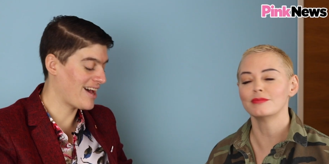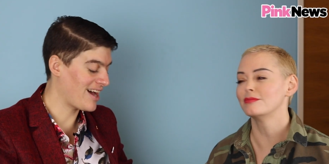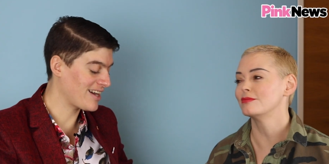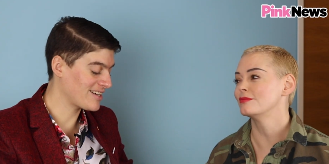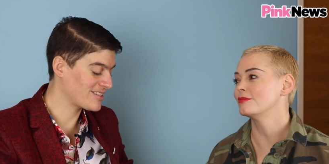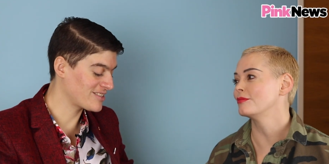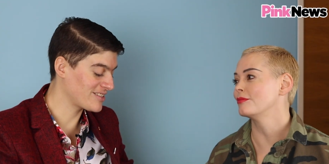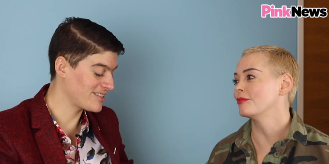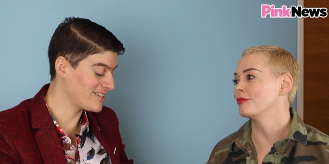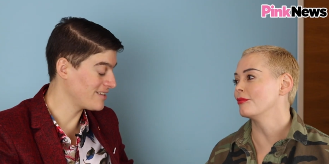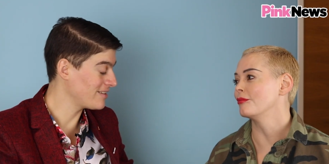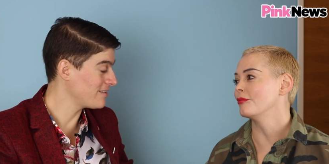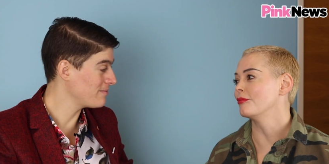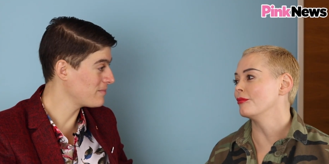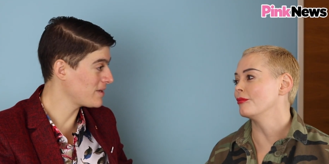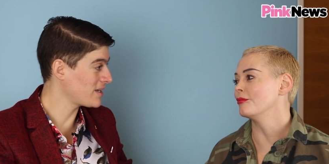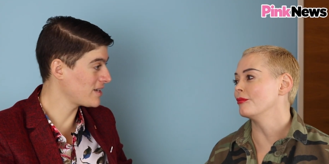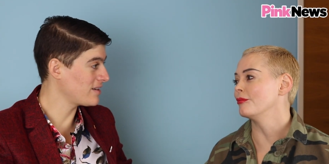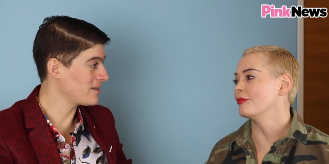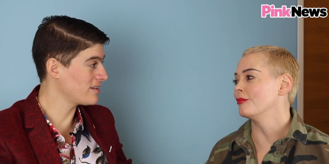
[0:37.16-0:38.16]
Speaker 1: actually,
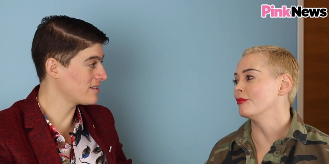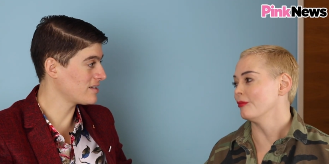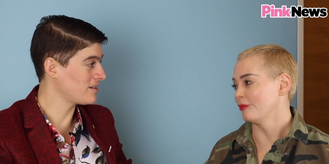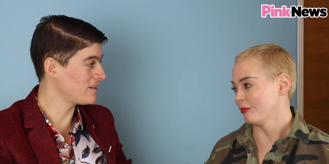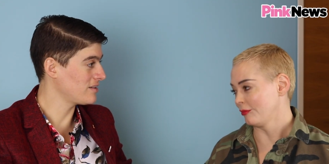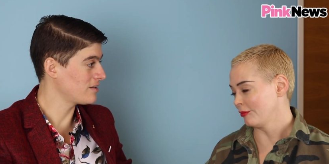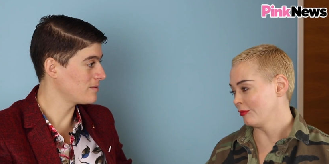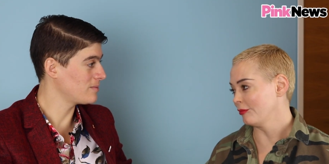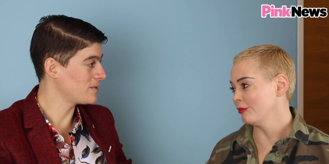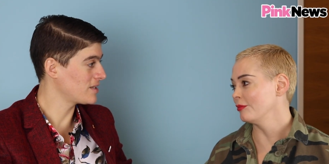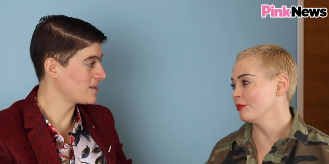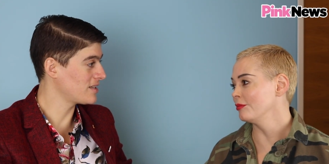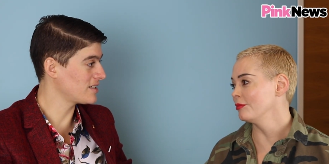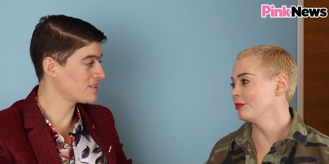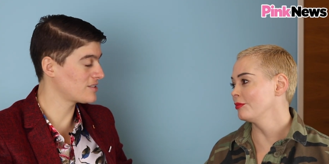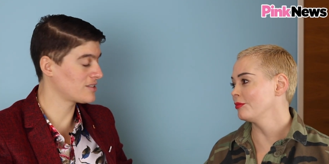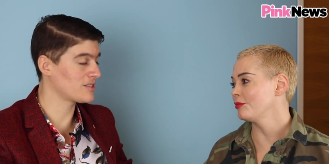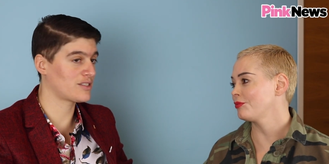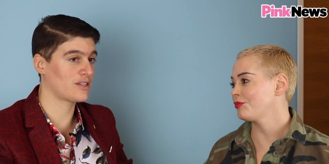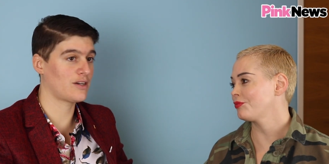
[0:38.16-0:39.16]
may I tell a little bit
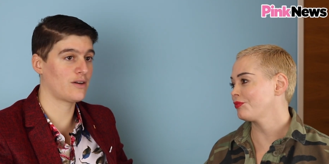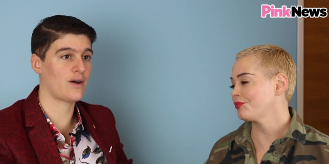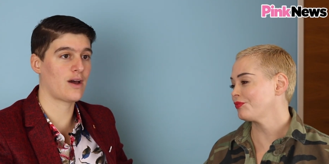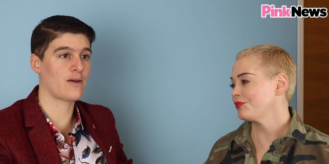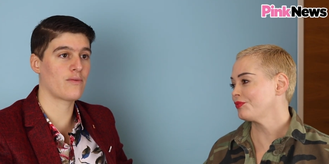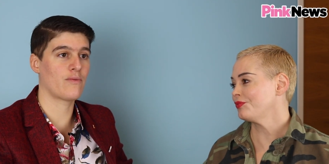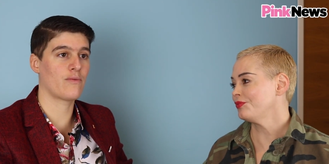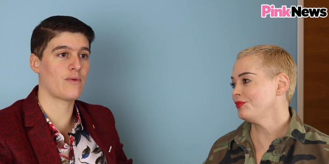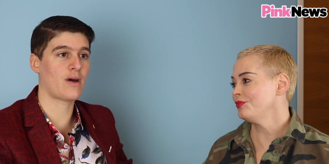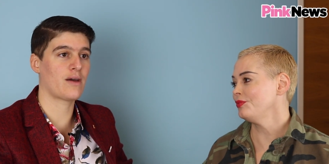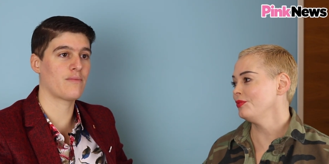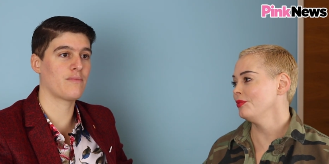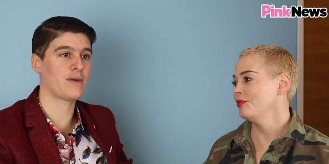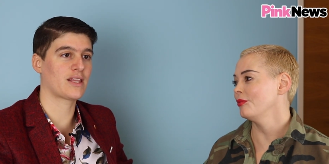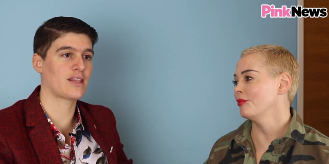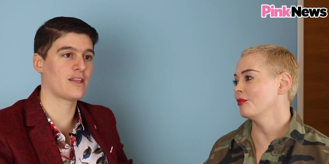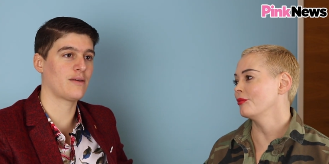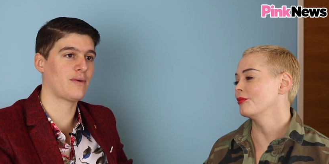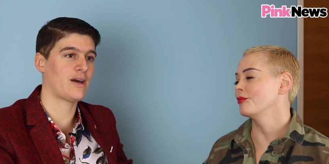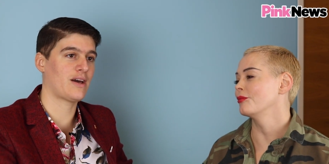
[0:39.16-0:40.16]
of that? So I, I
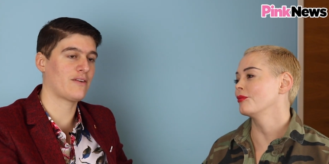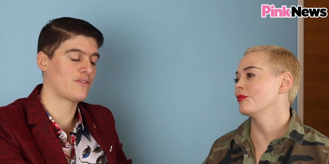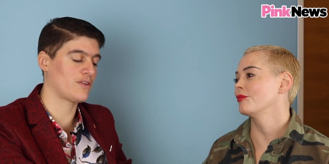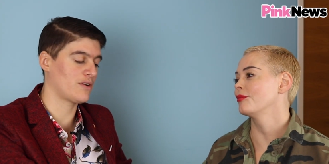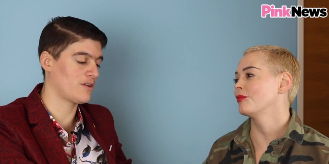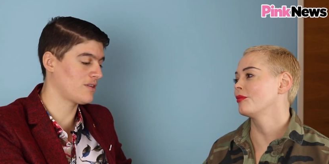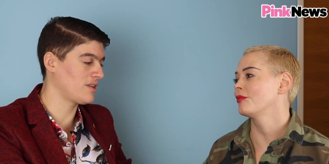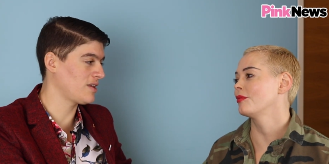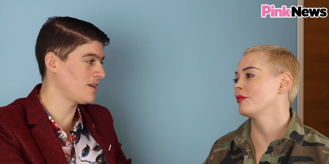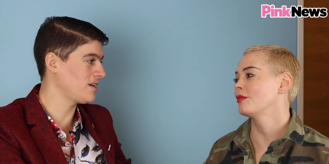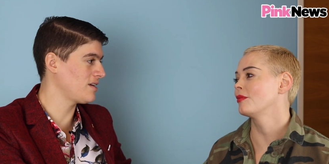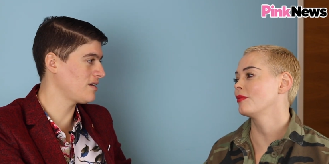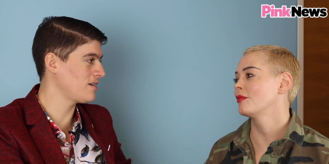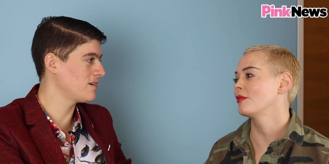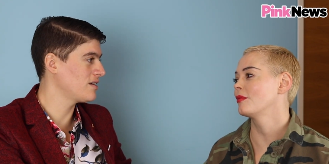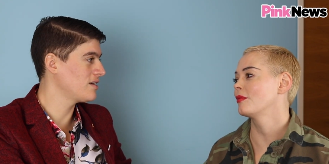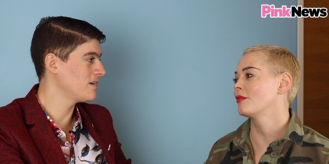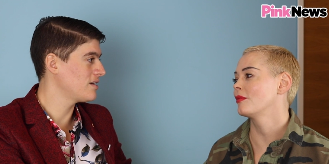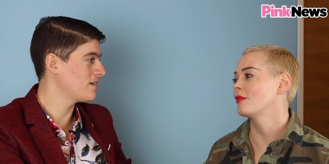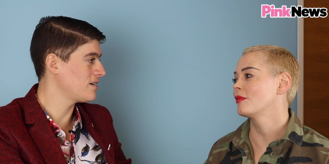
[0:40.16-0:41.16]
met them after the,
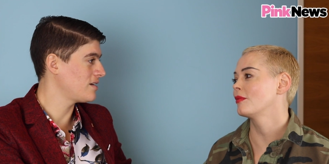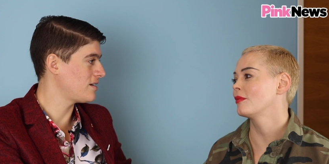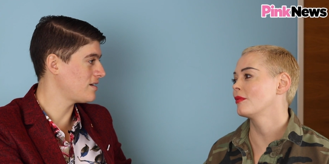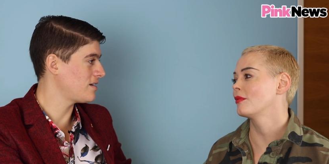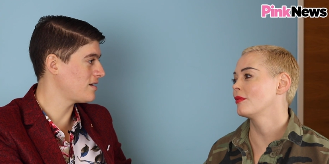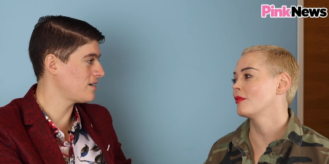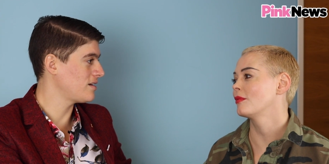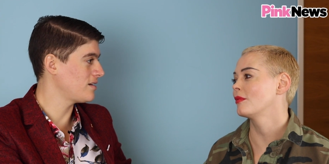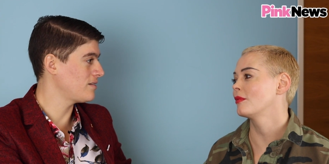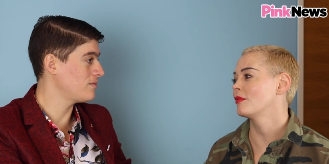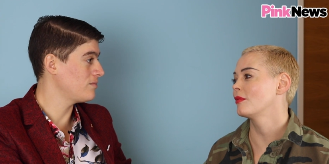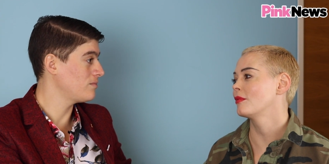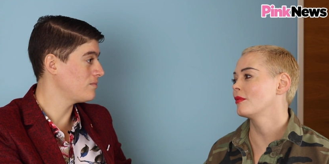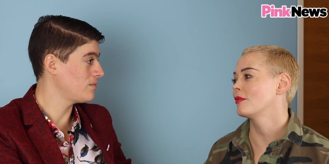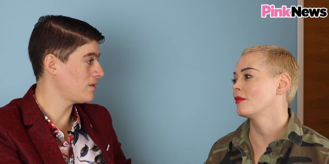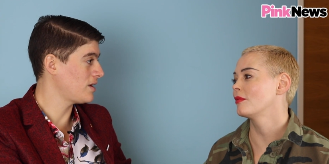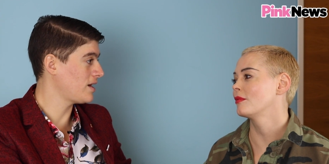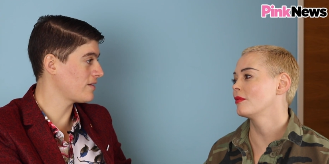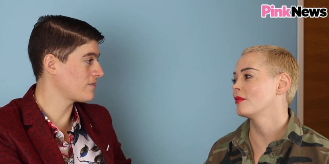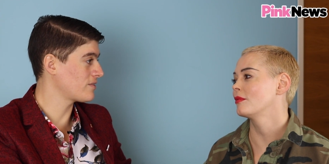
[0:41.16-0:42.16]
uh,
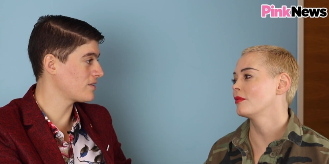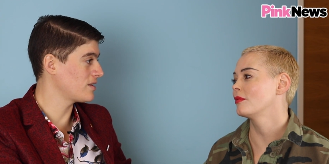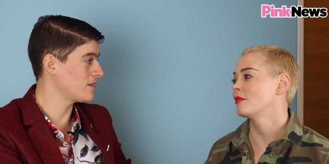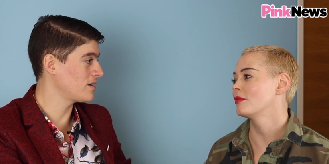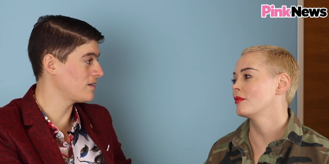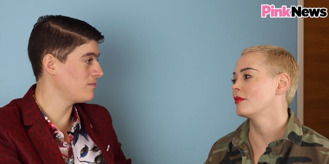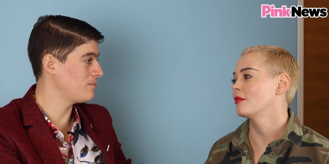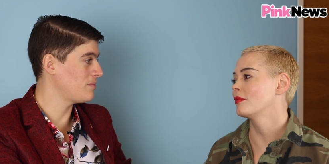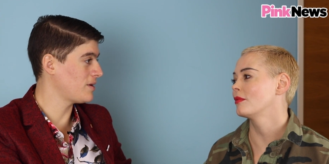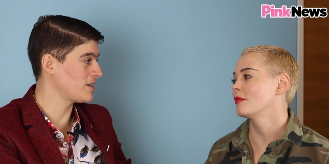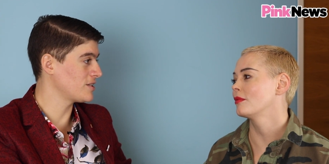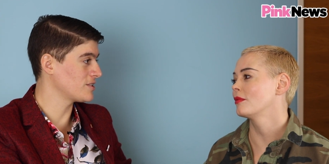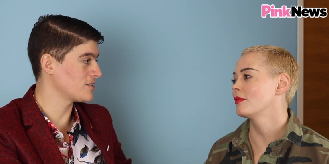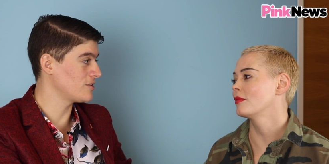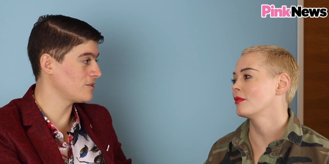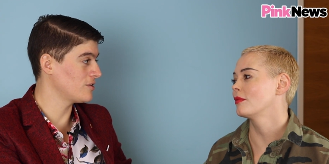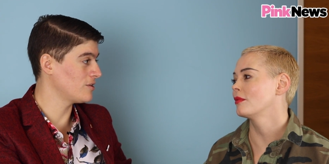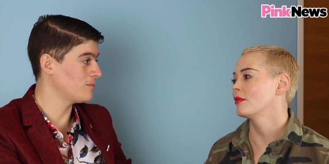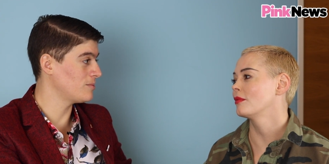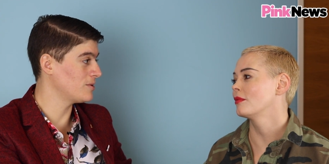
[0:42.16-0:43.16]
after the Barnes &
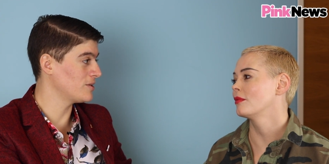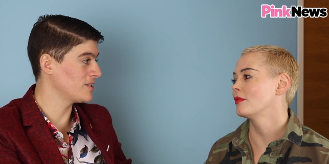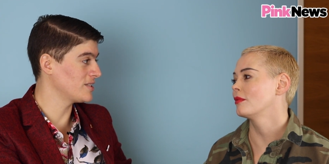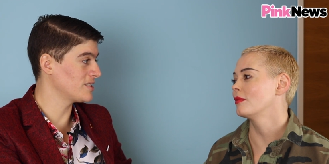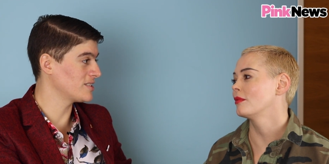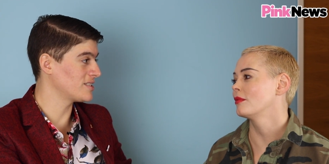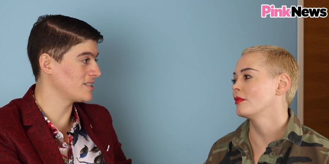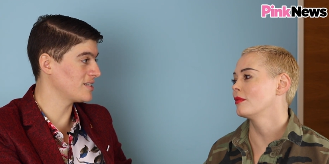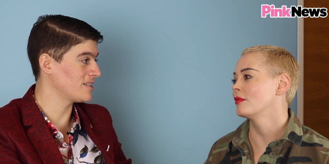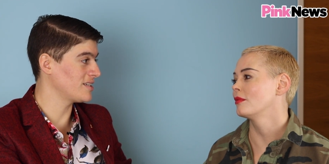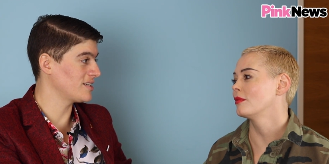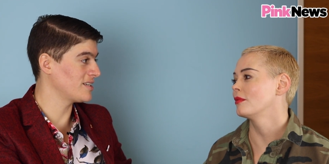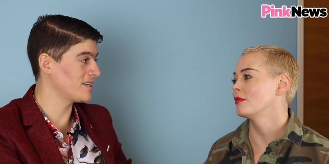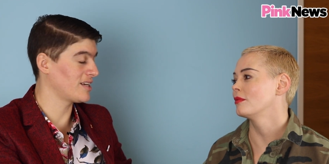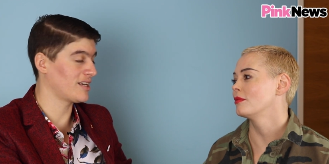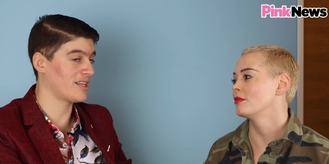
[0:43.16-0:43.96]
Noble incident